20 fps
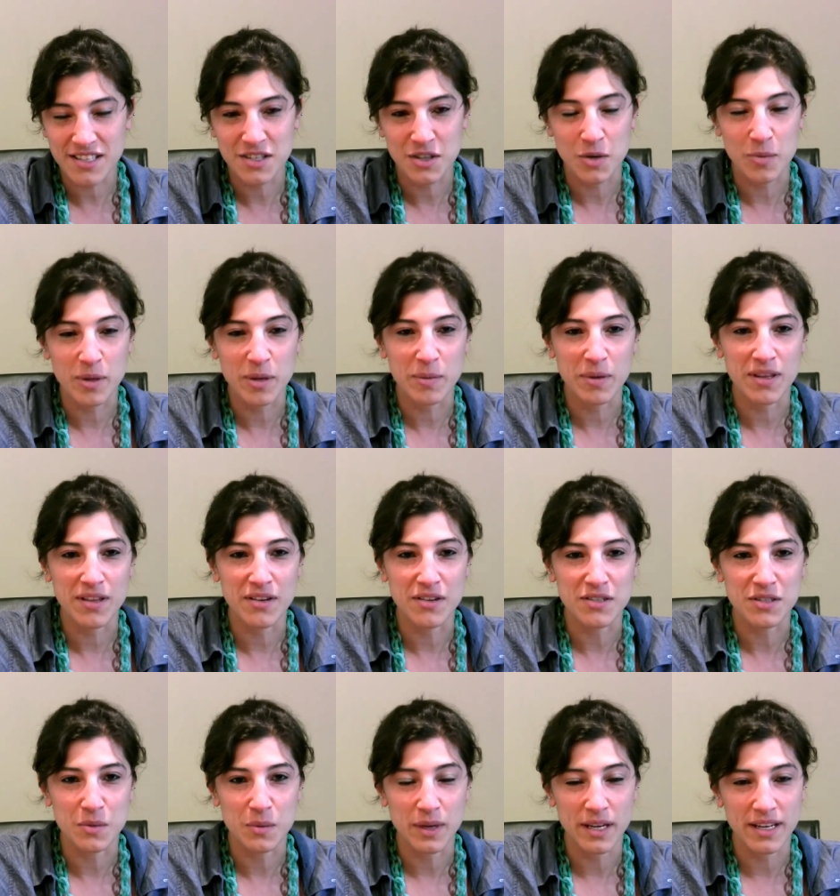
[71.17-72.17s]
so maybe
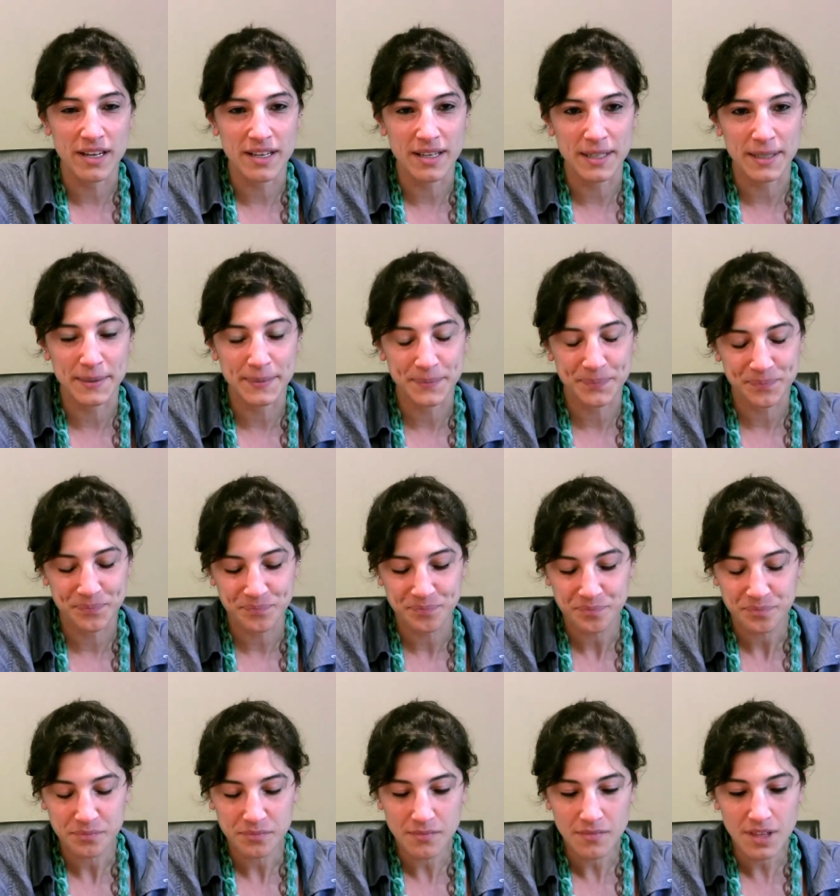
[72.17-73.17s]
there's a way to
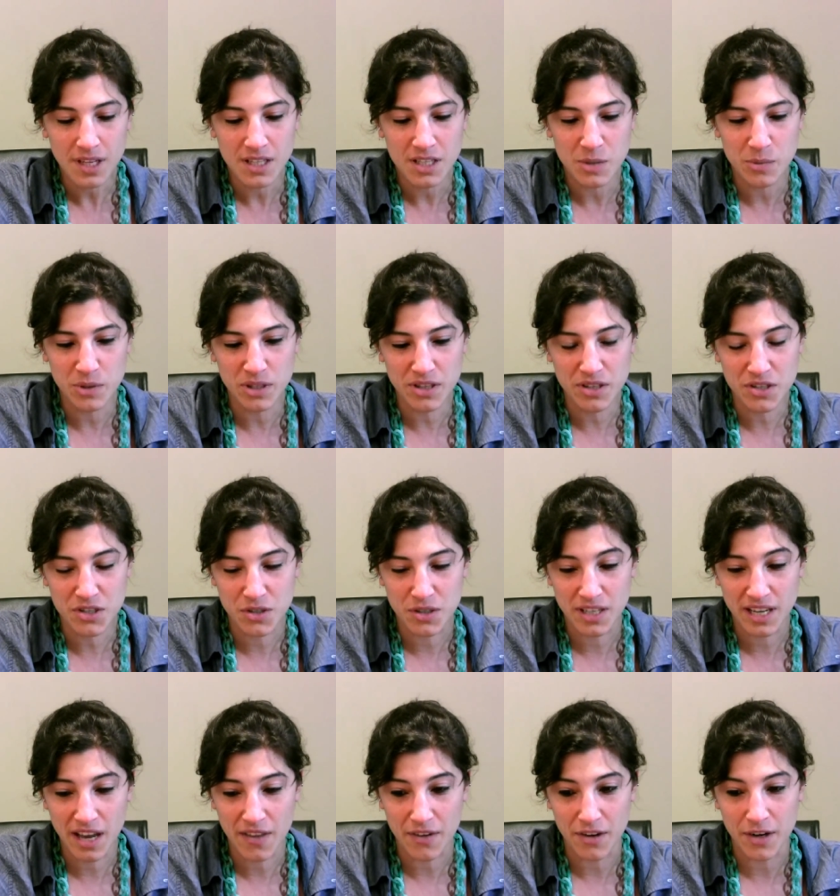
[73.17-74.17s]
bring those two
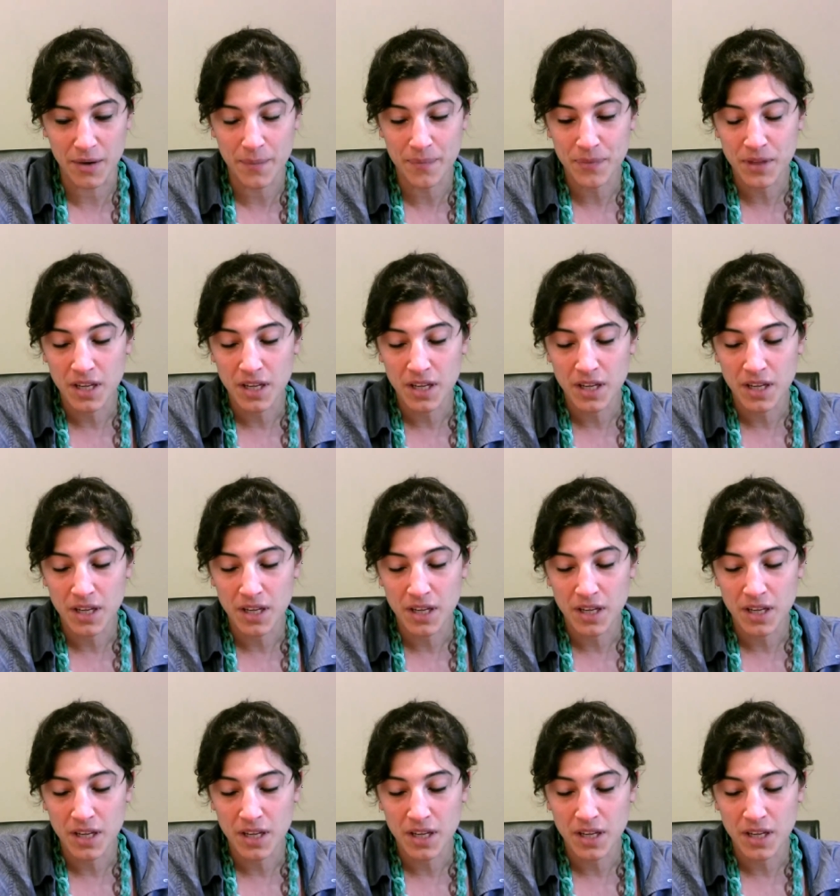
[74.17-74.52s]
together.